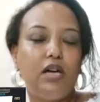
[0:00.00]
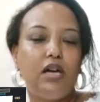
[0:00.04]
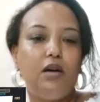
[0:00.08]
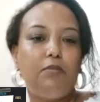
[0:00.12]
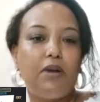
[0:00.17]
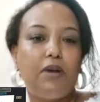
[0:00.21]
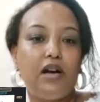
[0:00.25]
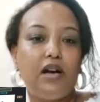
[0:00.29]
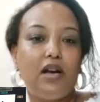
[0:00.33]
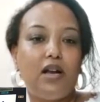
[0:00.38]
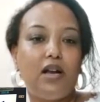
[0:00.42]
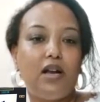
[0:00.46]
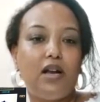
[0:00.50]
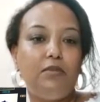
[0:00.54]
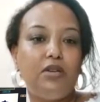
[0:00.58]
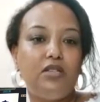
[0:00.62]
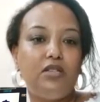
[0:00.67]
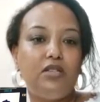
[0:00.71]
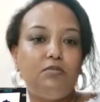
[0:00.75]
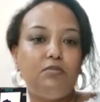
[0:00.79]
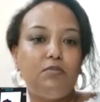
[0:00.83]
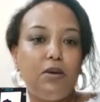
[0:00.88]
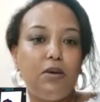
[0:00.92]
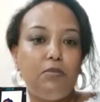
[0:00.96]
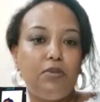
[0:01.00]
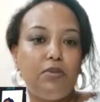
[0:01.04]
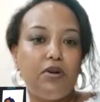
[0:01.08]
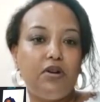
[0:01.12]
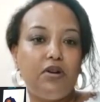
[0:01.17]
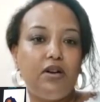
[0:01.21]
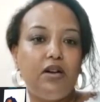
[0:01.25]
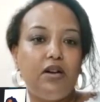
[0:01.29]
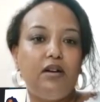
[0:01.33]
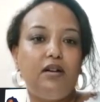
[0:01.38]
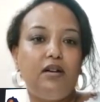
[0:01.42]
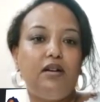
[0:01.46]
parliament member.
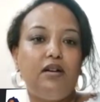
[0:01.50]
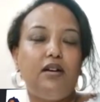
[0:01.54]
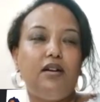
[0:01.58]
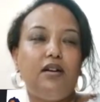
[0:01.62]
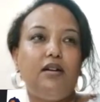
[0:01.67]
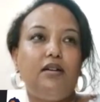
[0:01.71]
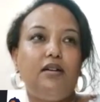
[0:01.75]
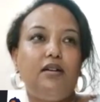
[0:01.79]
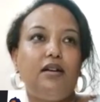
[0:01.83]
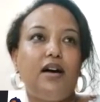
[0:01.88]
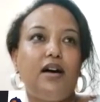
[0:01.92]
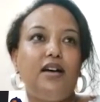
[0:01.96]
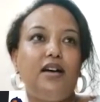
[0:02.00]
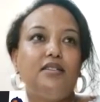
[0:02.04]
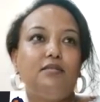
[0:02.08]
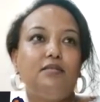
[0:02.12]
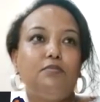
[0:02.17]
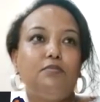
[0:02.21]
And as a